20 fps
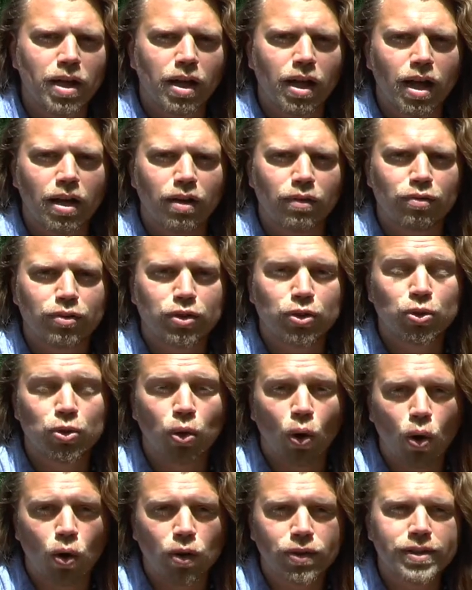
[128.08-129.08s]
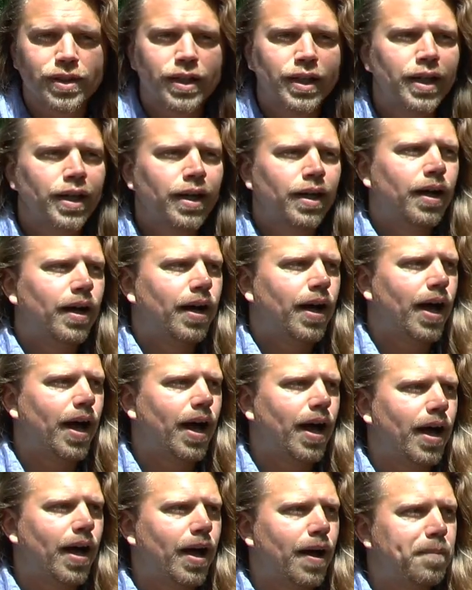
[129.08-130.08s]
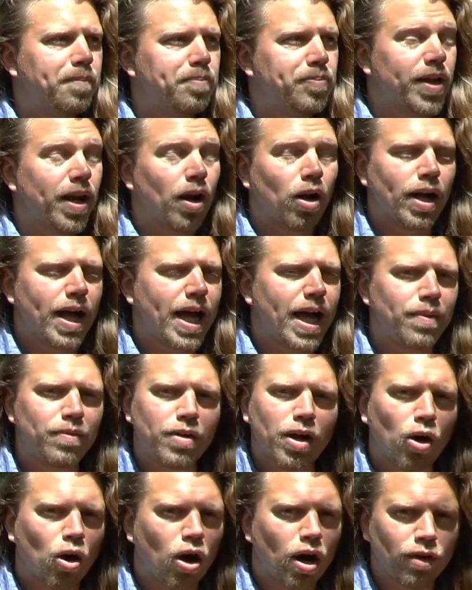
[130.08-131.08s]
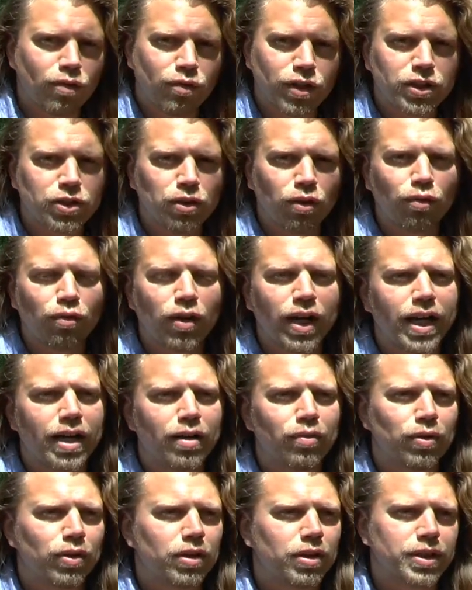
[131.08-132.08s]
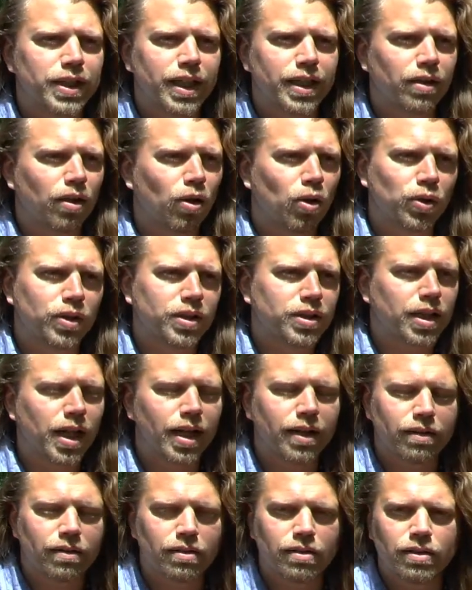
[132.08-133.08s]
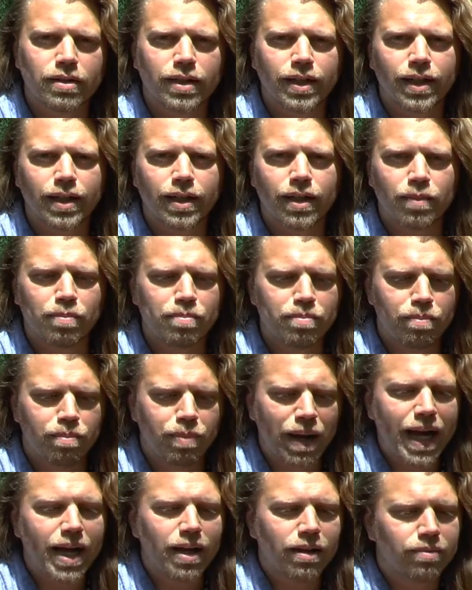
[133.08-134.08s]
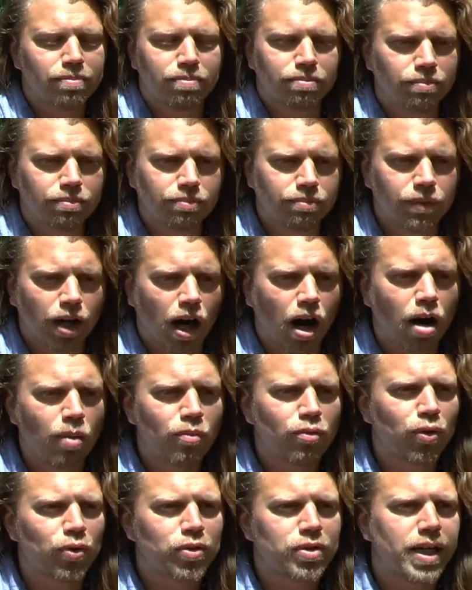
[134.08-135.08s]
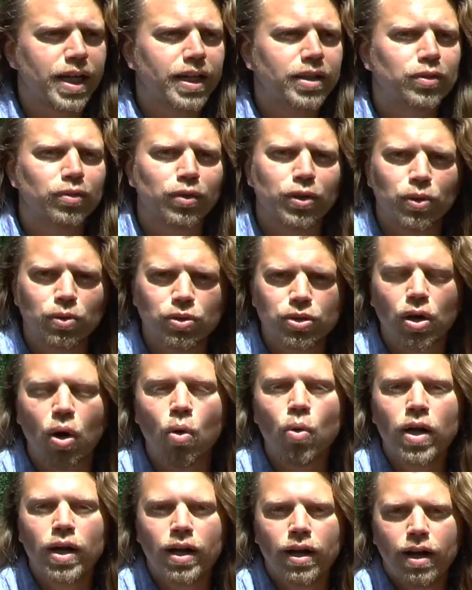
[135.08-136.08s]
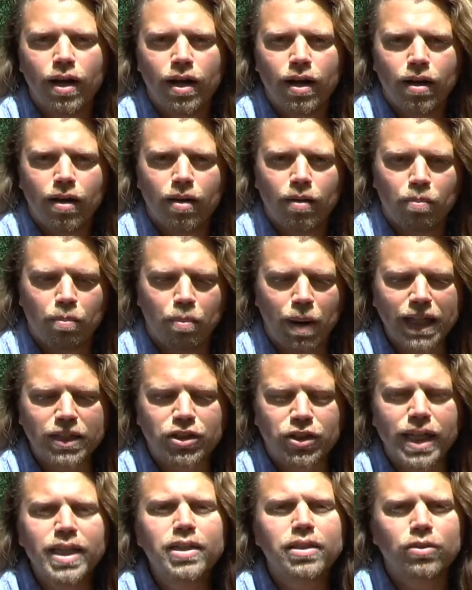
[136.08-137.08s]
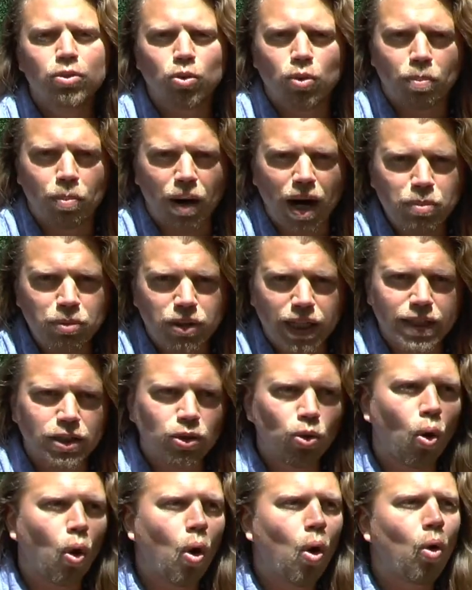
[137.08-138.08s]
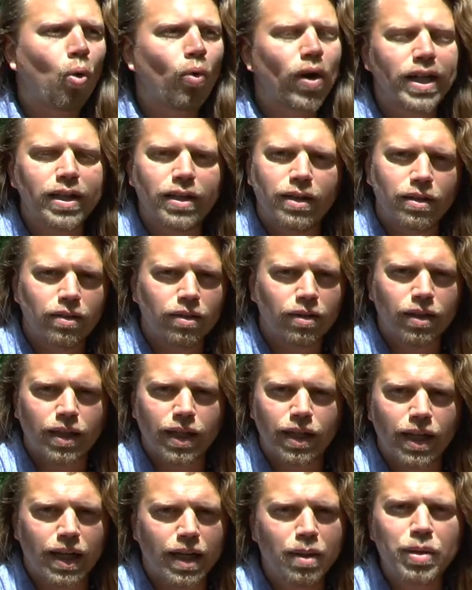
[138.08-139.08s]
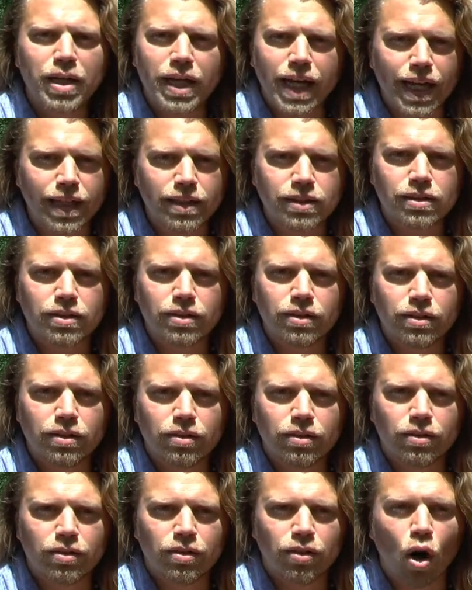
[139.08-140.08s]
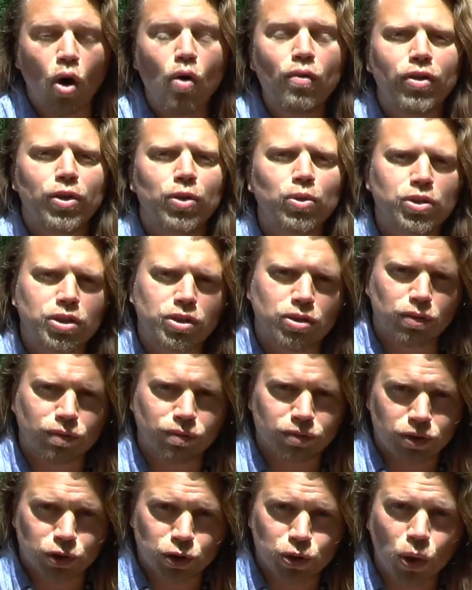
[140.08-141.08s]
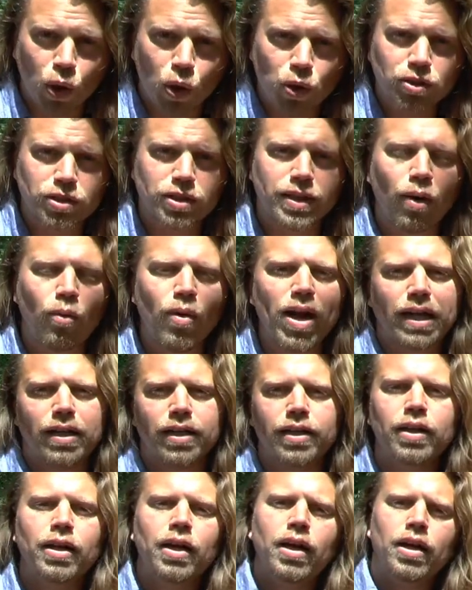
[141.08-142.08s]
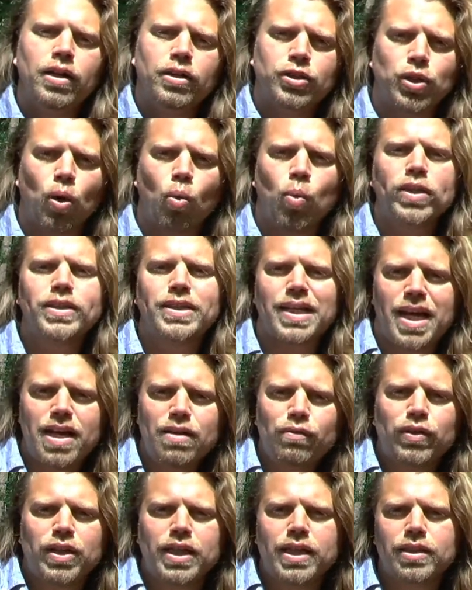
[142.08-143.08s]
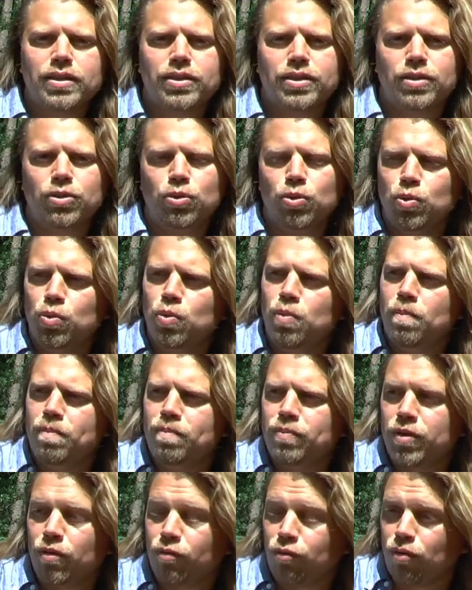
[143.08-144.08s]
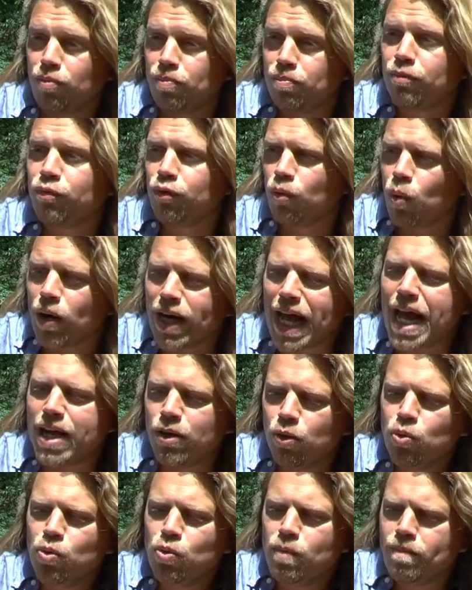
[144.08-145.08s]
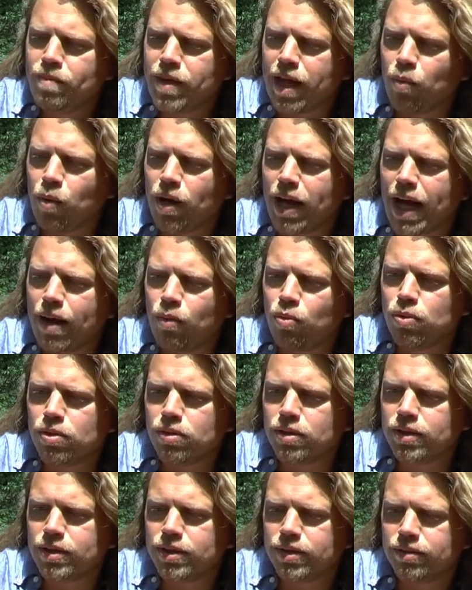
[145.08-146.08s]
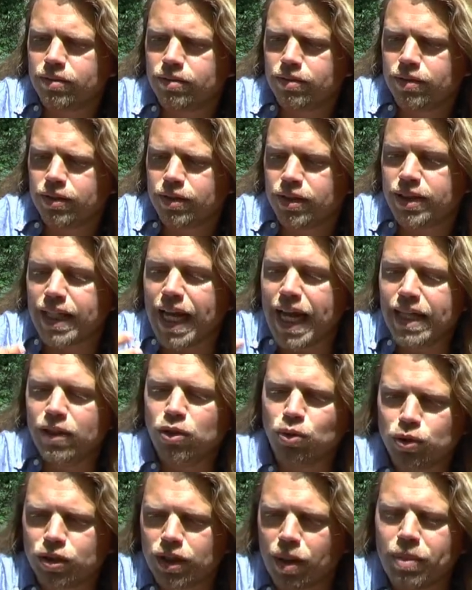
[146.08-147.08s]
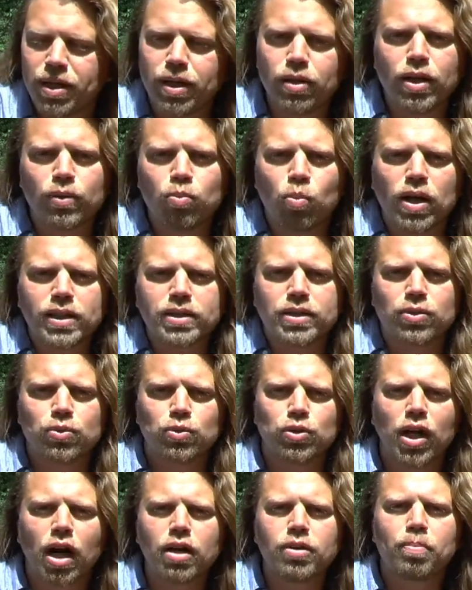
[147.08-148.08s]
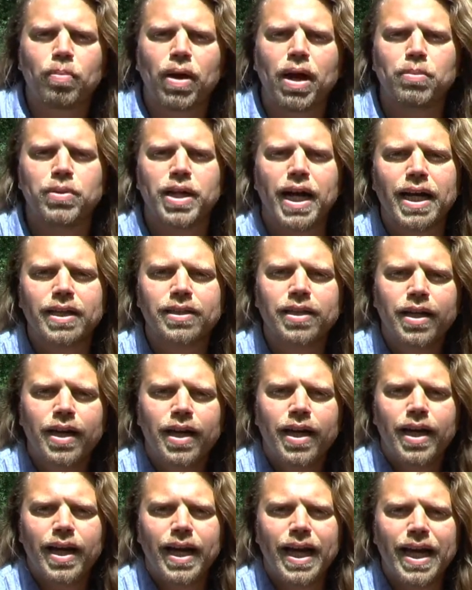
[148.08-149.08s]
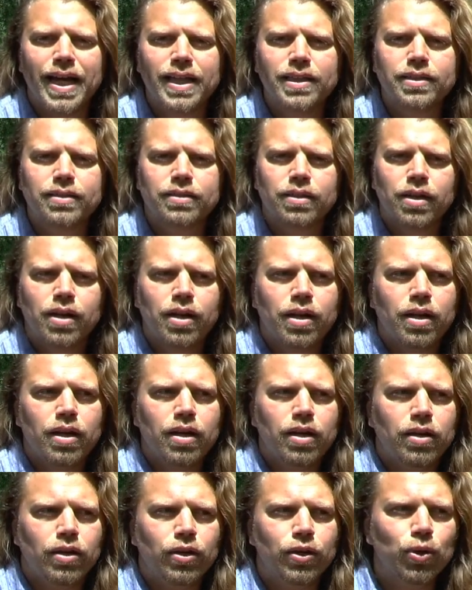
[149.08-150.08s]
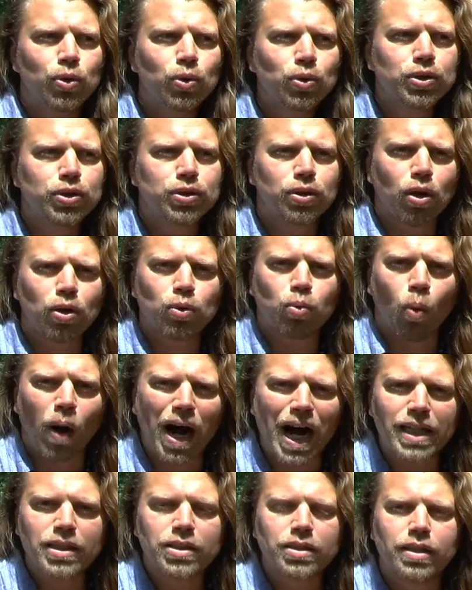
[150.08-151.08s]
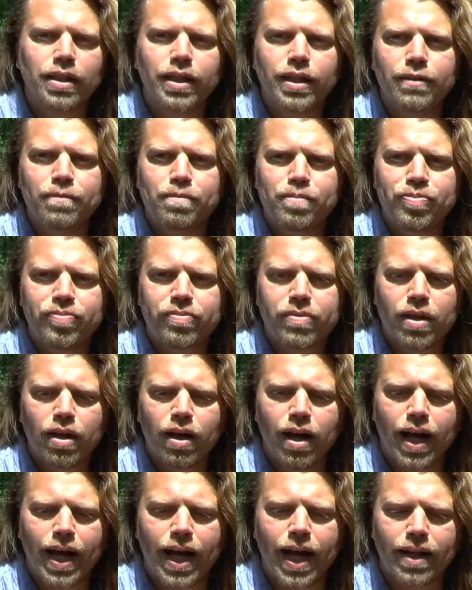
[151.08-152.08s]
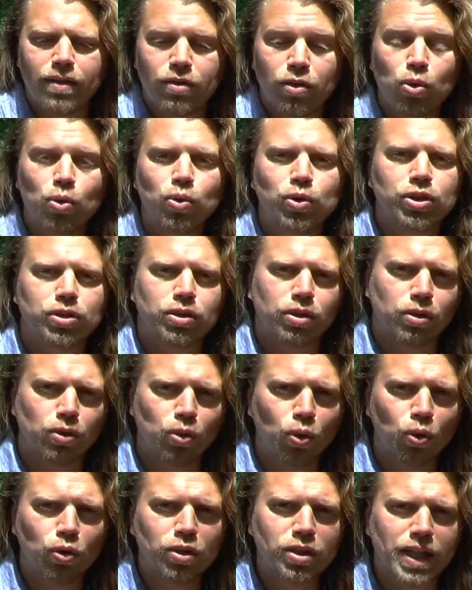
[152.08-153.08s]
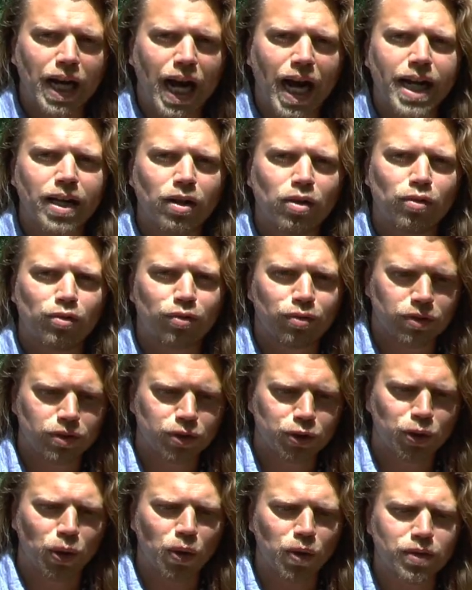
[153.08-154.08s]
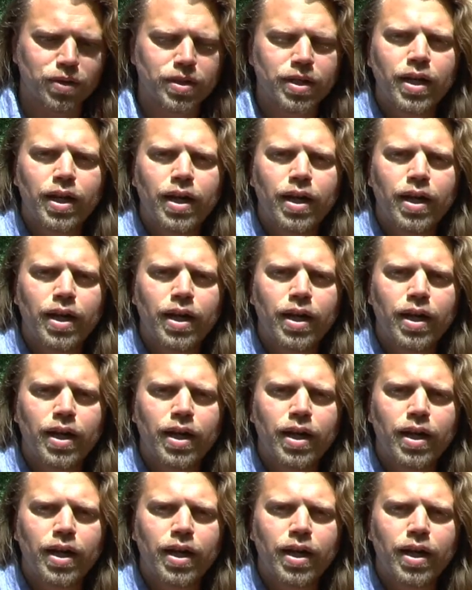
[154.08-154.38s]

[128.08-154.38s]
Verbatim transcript: a lot of salt um, and artificial flavors and all these other uh, bad harmful things for you so by changing to the primal diet you already eliminate the overuses of salt directly so what's left is you for, for what I do and what I would say to somebody that wants to start a prime diet is use salt wisely and use the good kind of salt.